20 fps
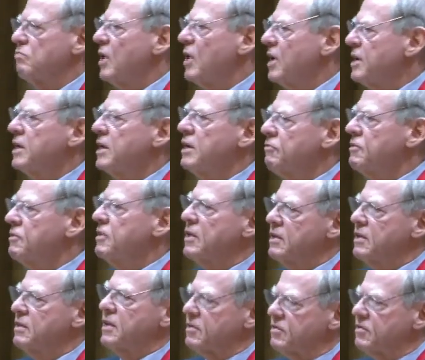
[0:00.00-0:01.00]
What if
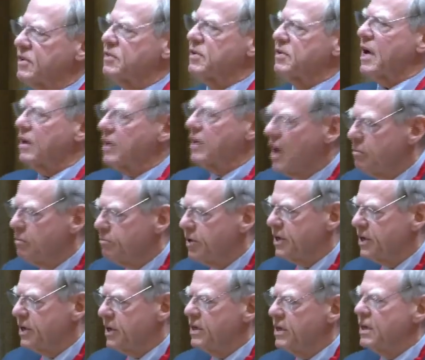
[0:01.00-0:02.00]
this is
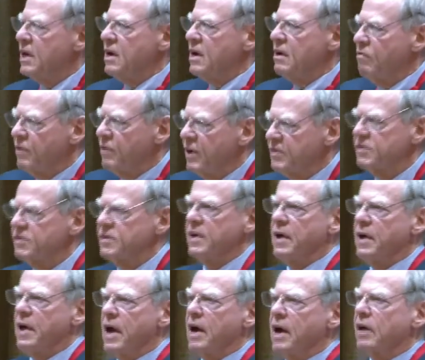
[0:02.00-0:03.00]
accompanied with
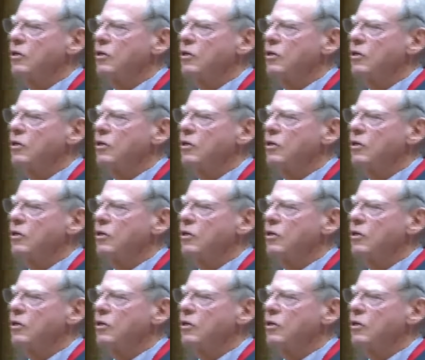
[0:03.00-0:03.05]
a